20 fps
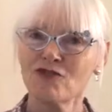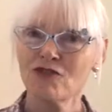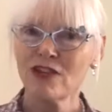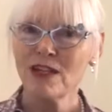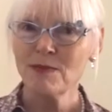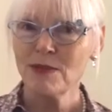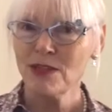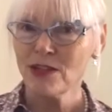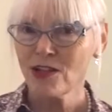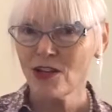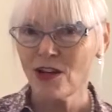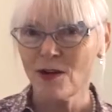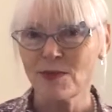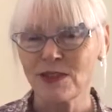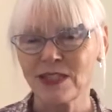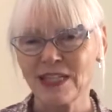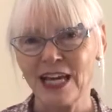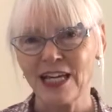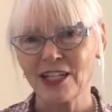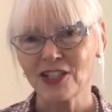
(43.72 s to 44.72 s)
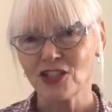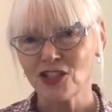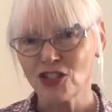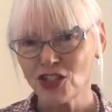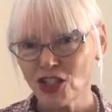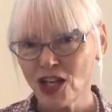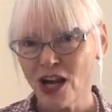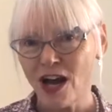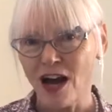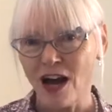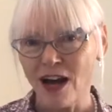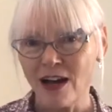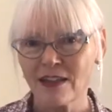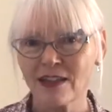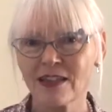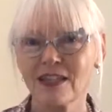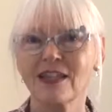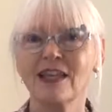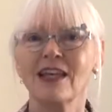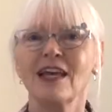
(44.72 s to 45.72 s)
dream interpretation
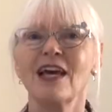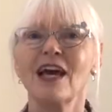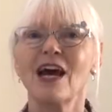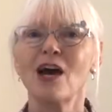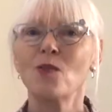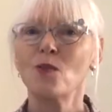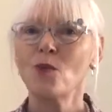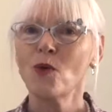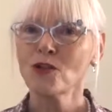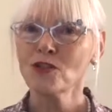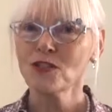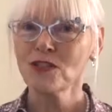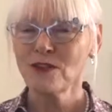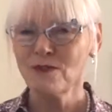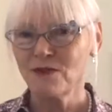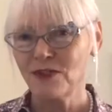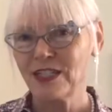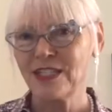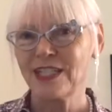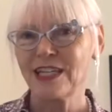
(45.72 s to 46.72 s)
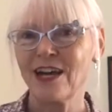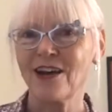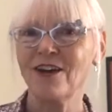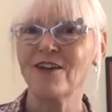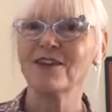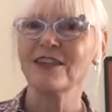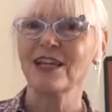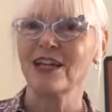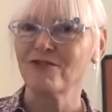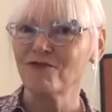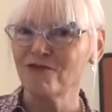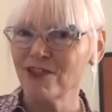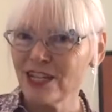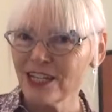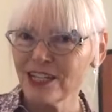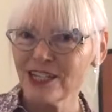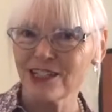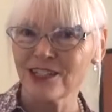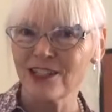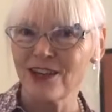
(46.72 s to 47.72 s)
chart and watch the videos and
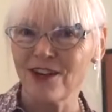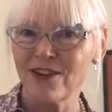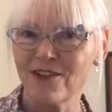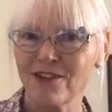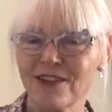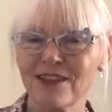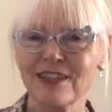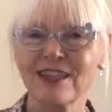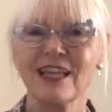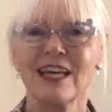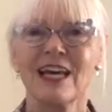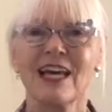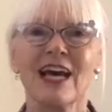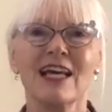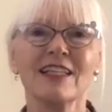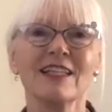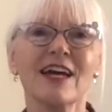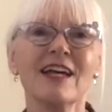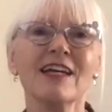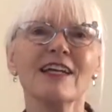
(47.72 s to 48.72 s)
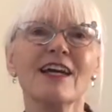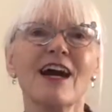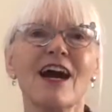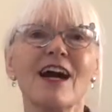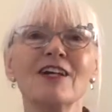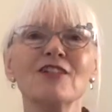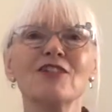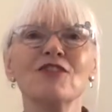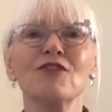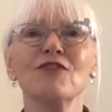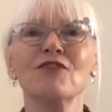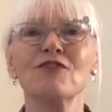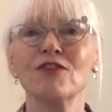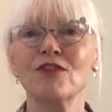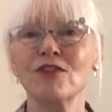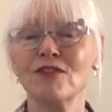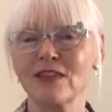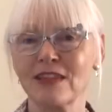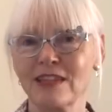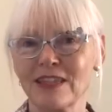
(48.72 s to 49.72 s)
read the notes as I guide you
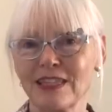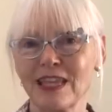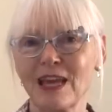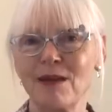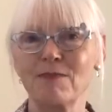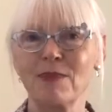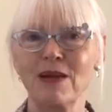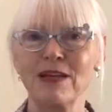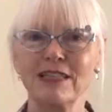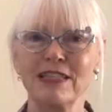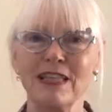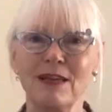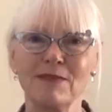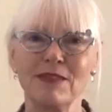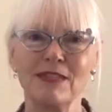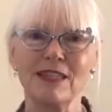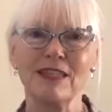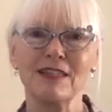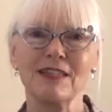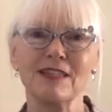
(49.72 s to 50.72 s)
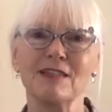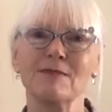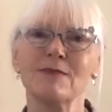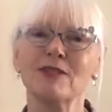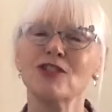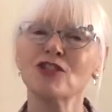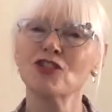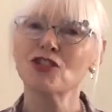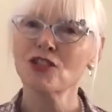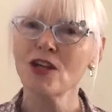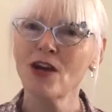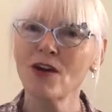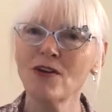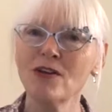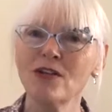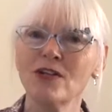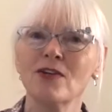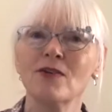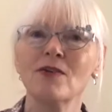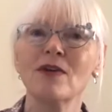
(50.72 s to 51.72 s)
through the step-by-step system and show
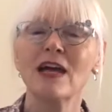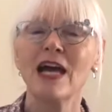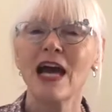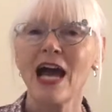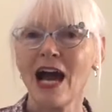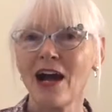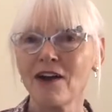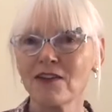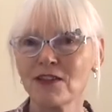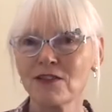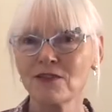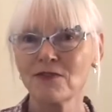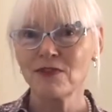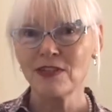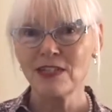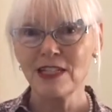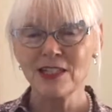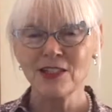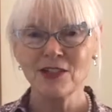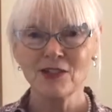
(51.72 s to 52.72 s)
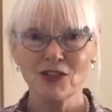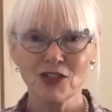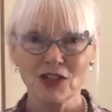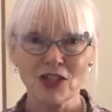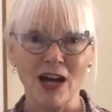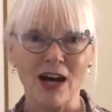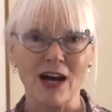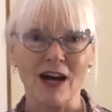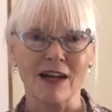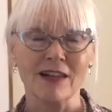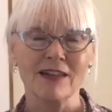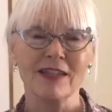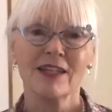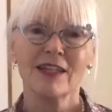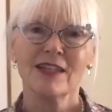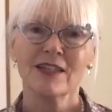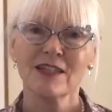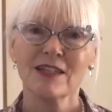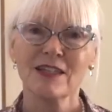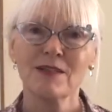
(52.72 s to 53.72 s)
you how to fill in your chart
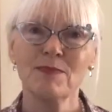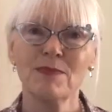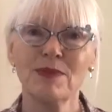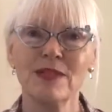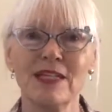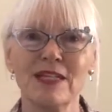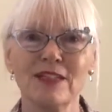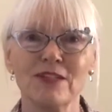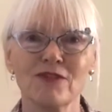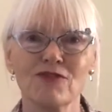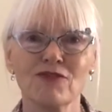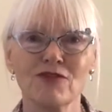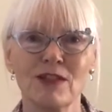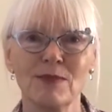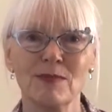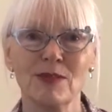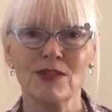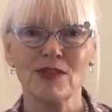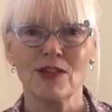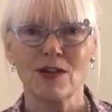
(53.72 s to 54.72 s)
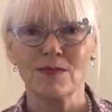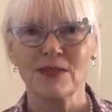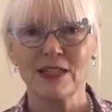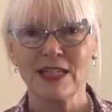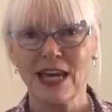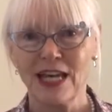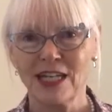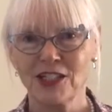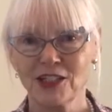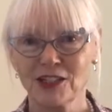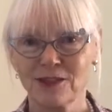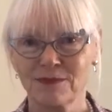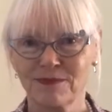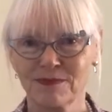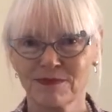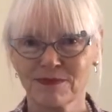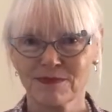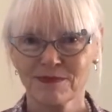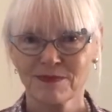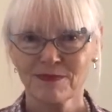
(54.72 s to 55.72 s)
to complete your dream
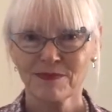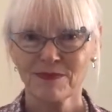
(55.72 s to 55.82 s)
interpretation.